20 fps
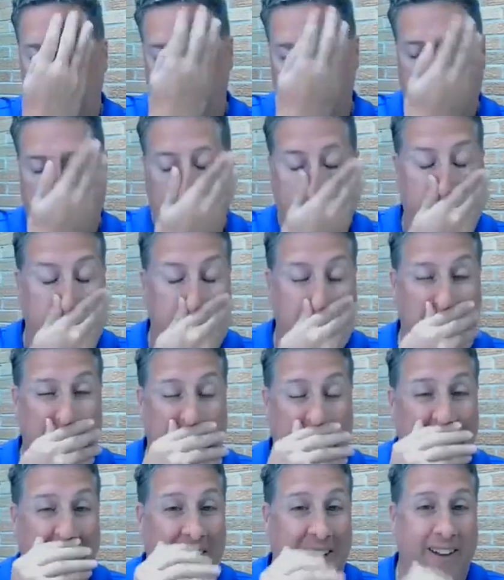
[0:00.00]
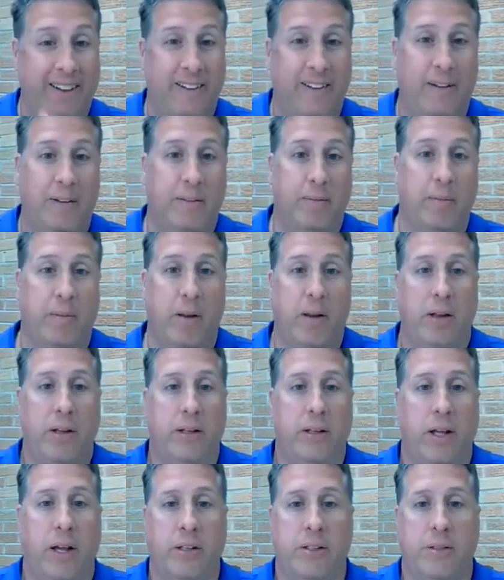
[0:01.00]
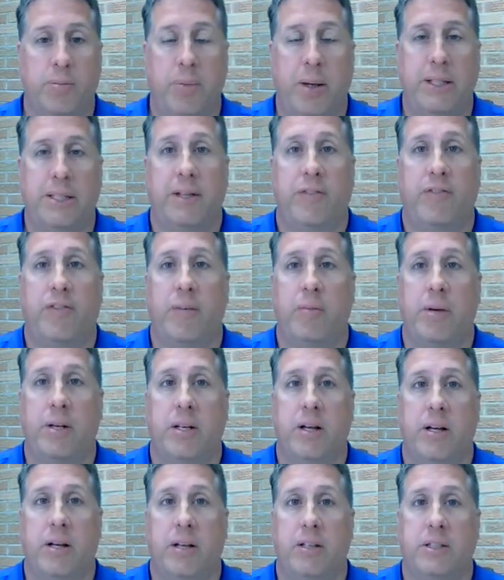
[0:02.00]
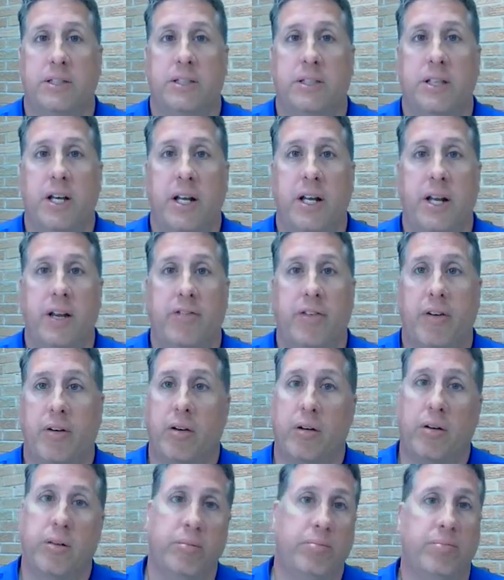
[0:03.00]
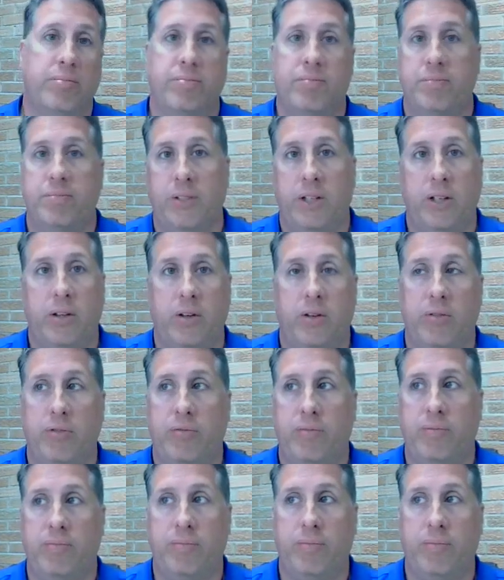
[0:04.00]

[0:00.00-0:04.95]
Um, and it's basically from a, a study from, you know,